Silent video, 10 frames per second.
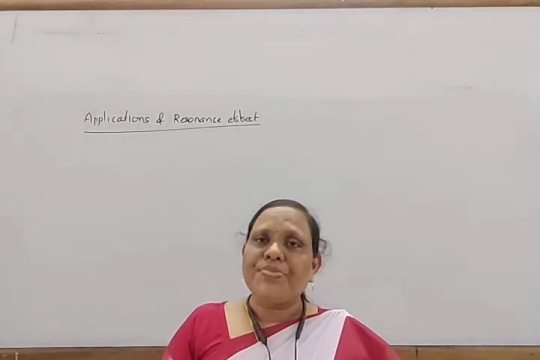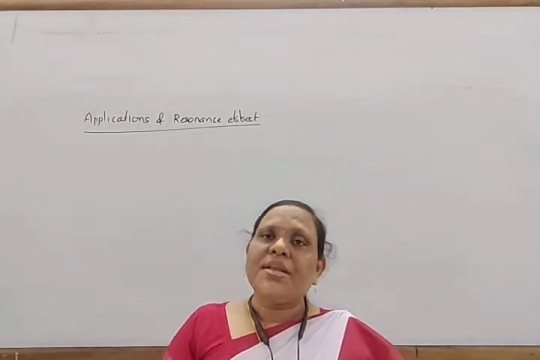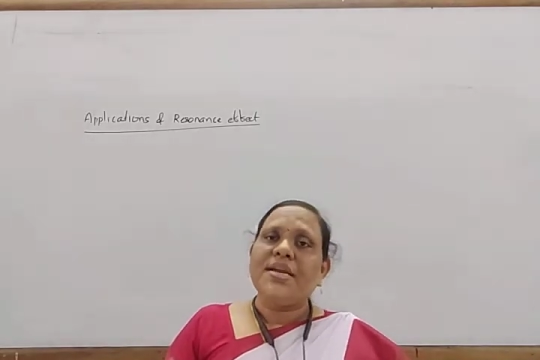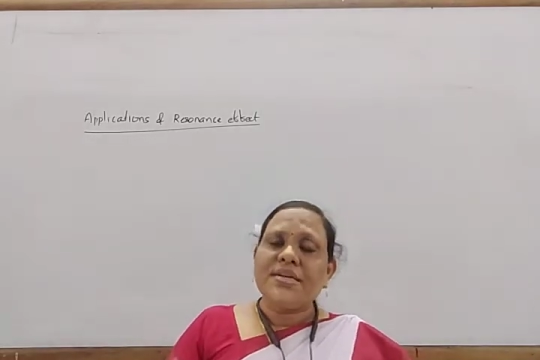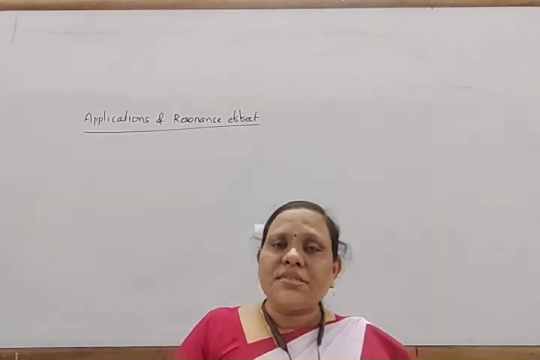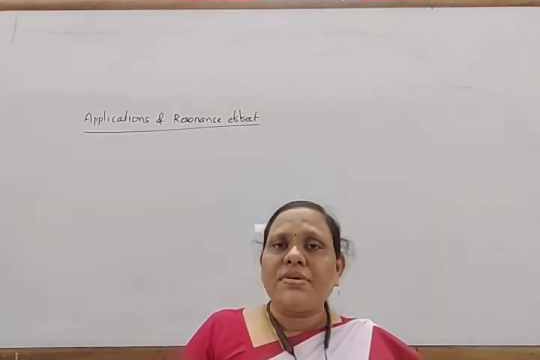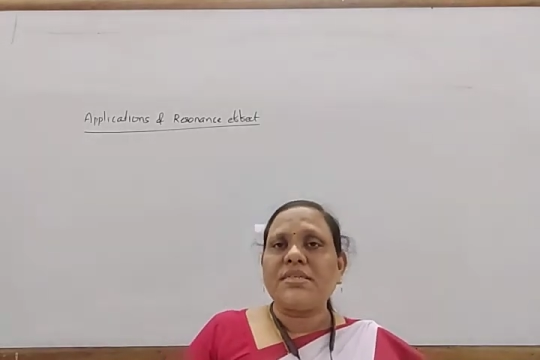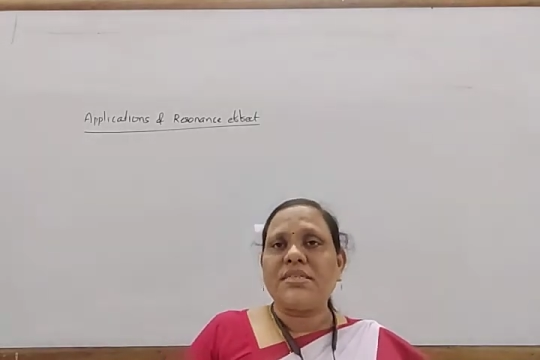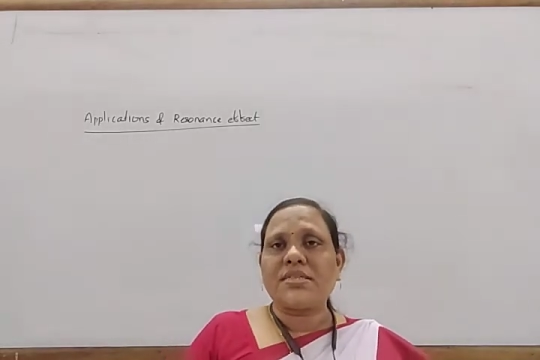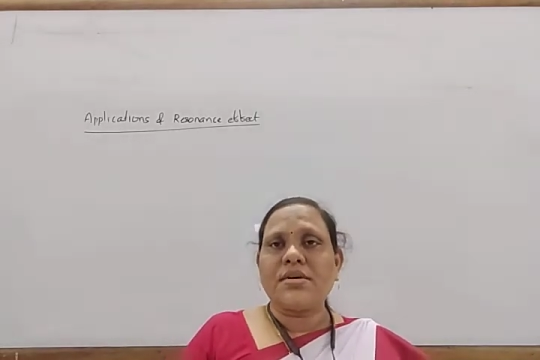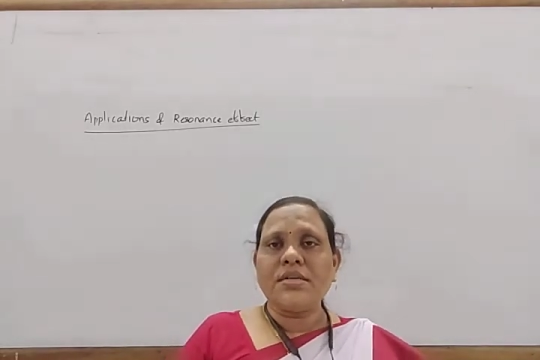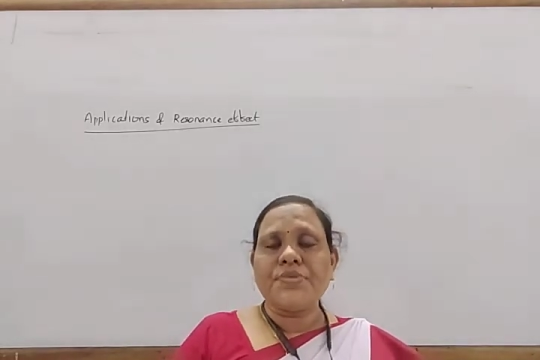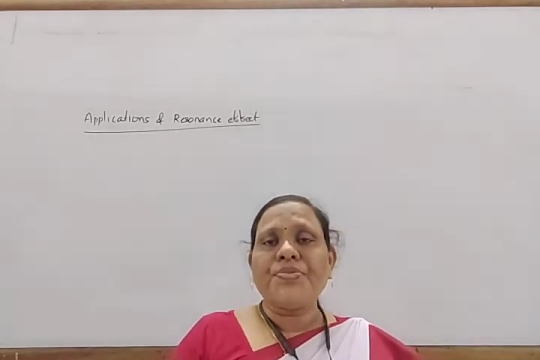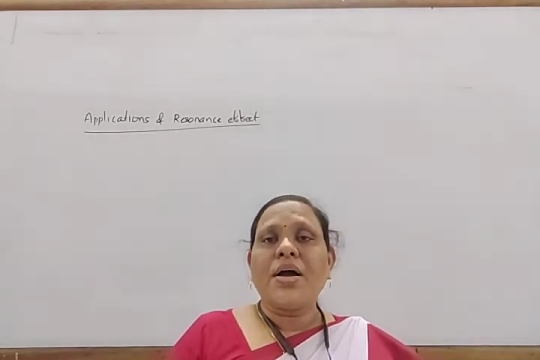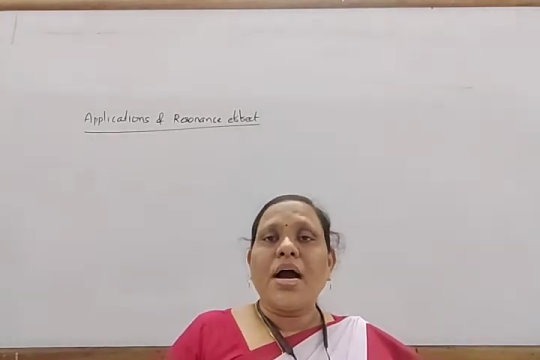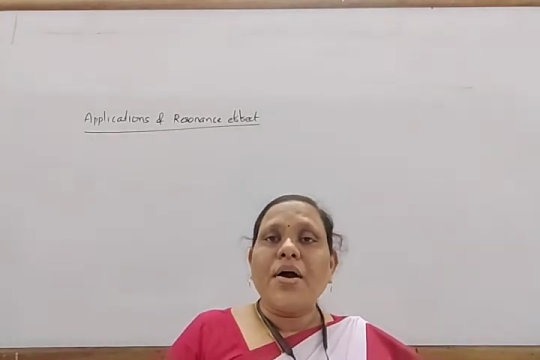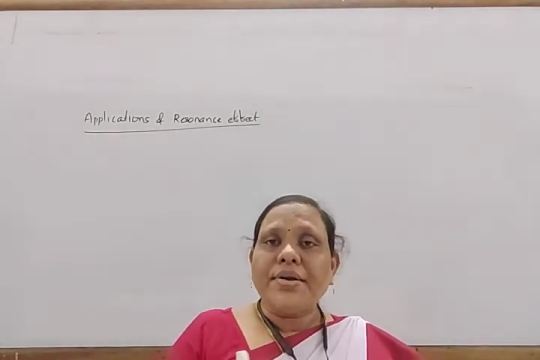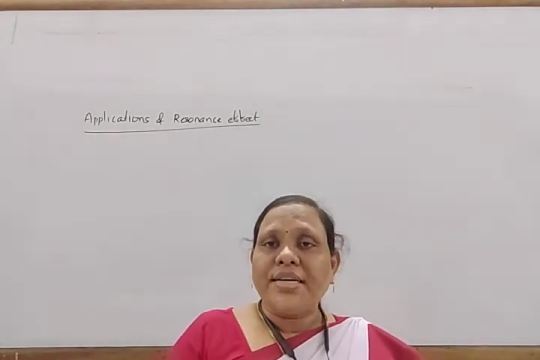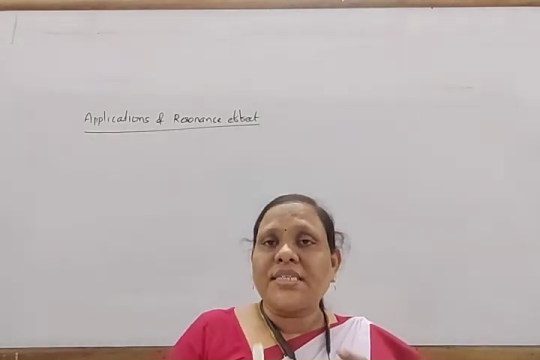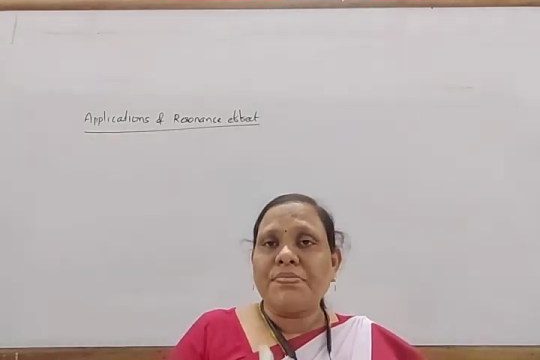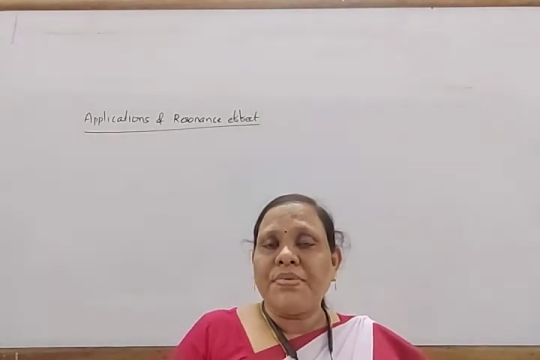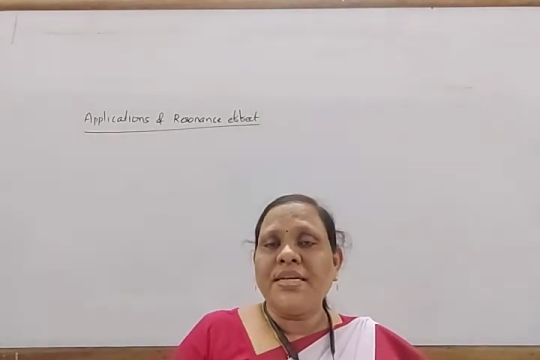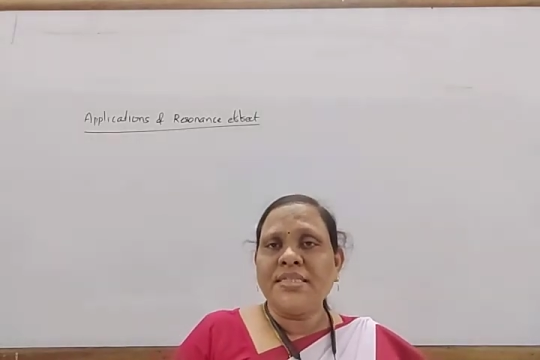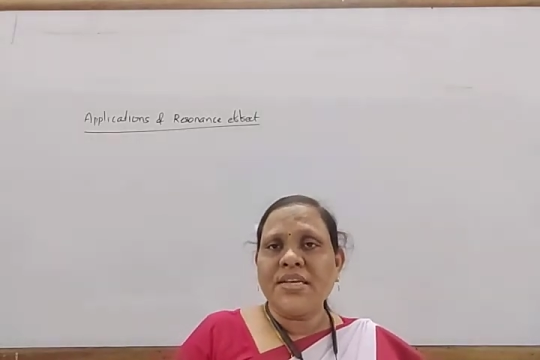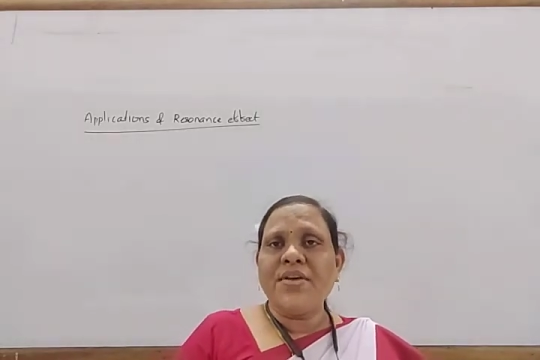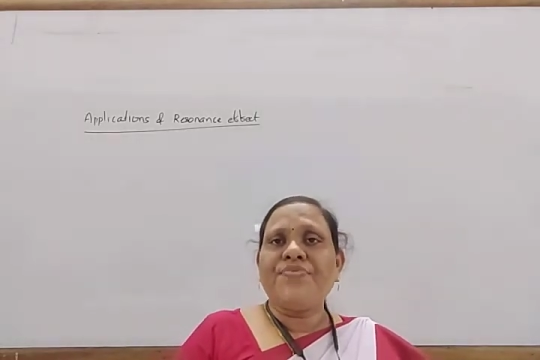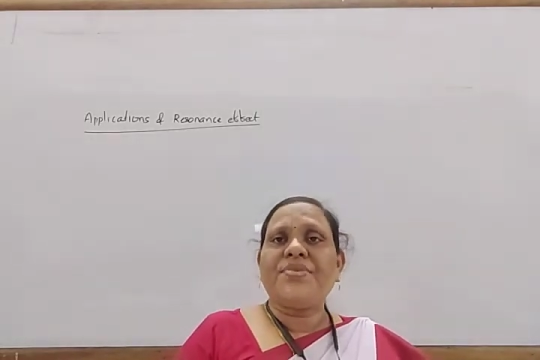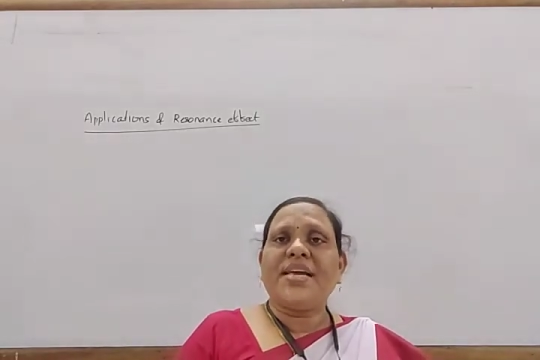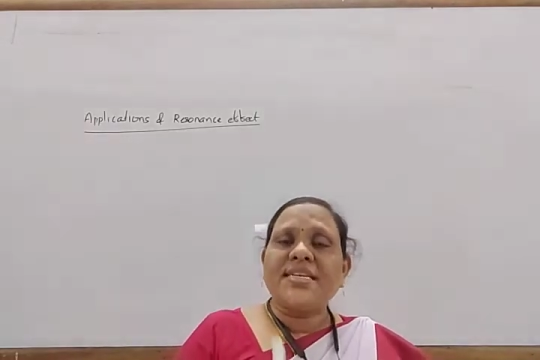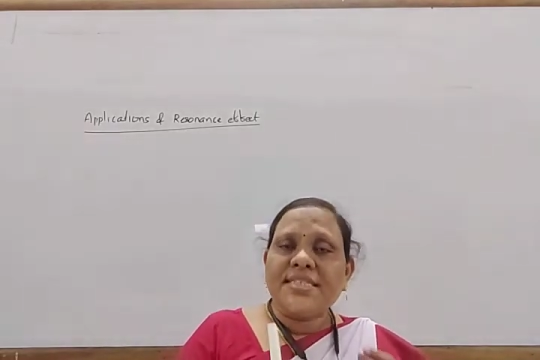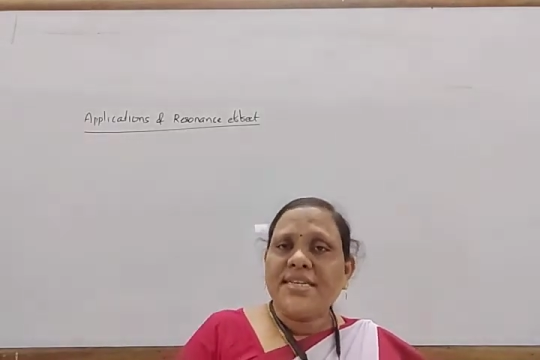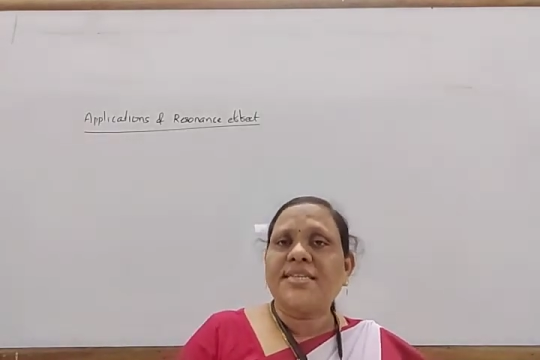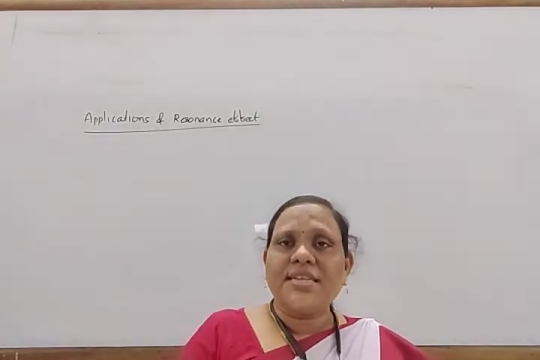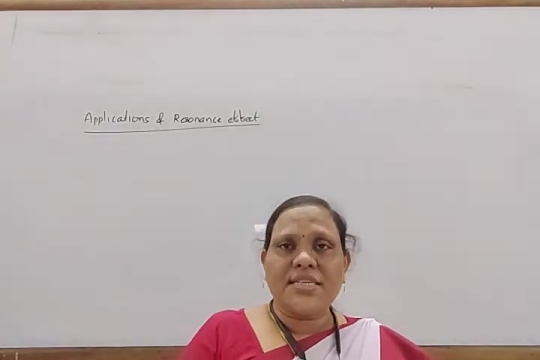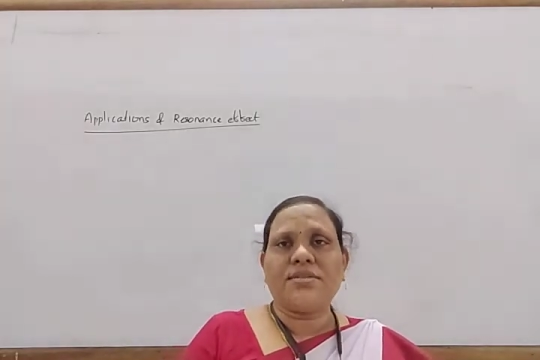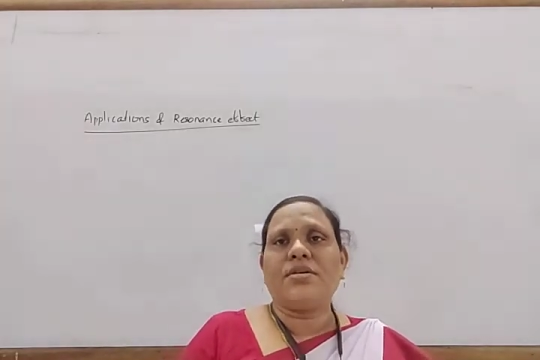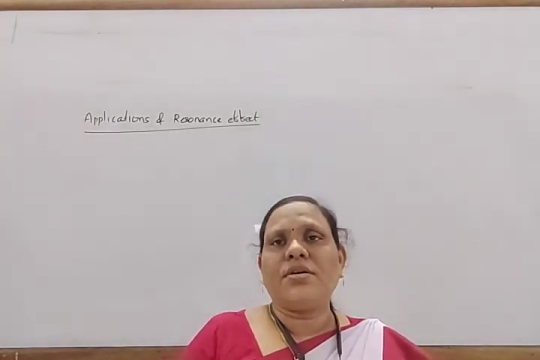Let us first discuss how it explains the acidic nature